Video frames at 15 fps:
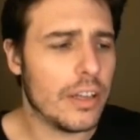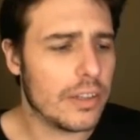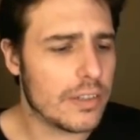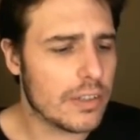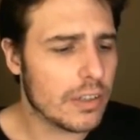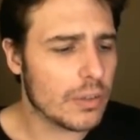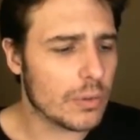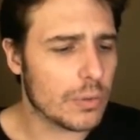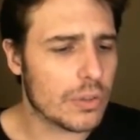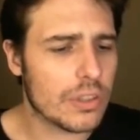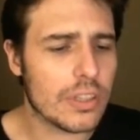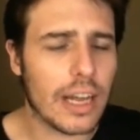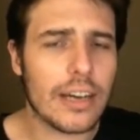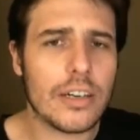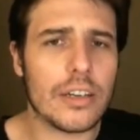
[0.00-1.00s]
this little
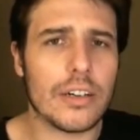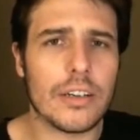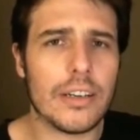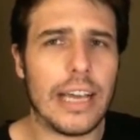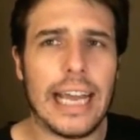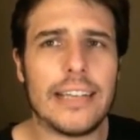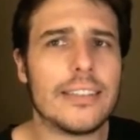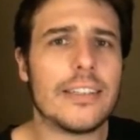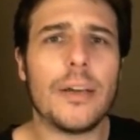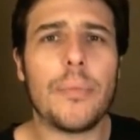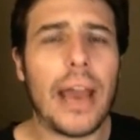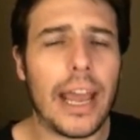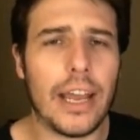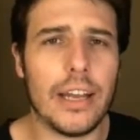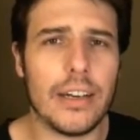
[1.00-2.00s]
Sun
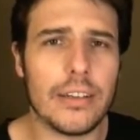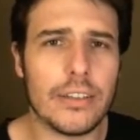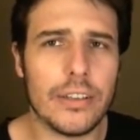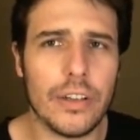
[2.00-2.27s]
escapade,